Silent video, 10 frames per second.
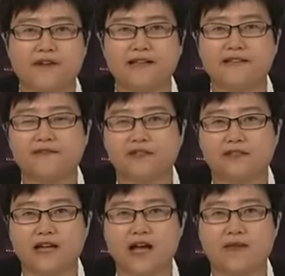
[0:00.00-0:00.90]
fighting for the
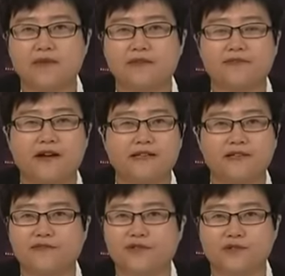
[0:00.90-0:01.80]
diamond,
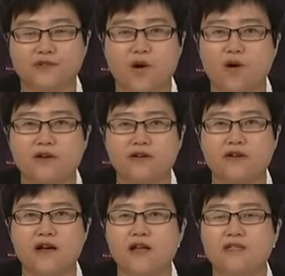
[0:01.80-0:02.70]
fighting for those oil.